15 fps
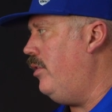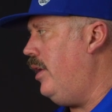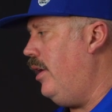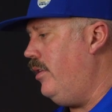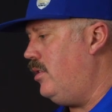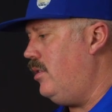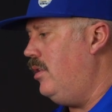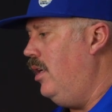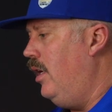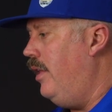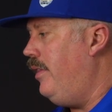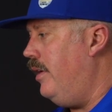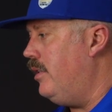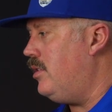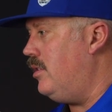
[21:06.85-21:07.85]

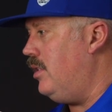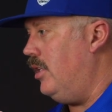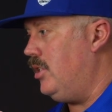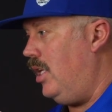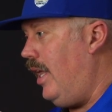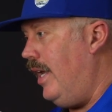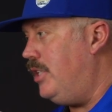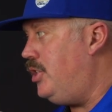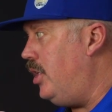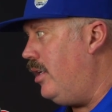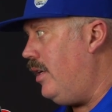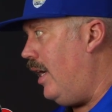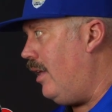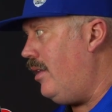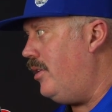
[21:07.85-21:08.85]
There's a lot of
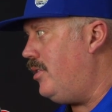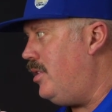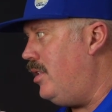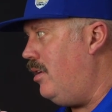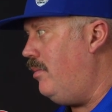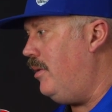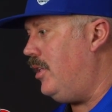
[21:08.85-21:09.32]
junk out there still,